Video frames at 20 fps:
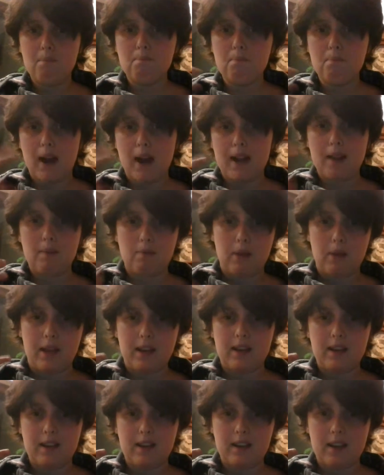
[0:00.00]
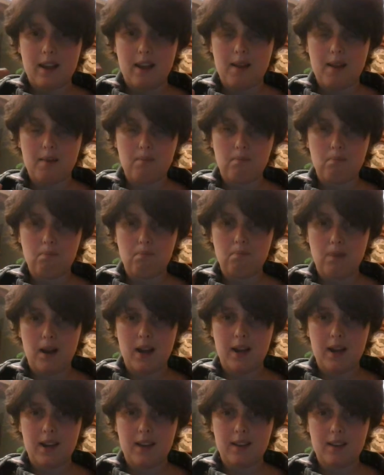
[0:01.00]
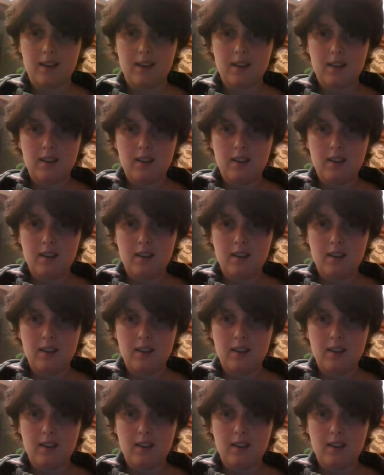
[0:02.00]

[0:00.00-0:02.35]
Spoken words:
opinion and my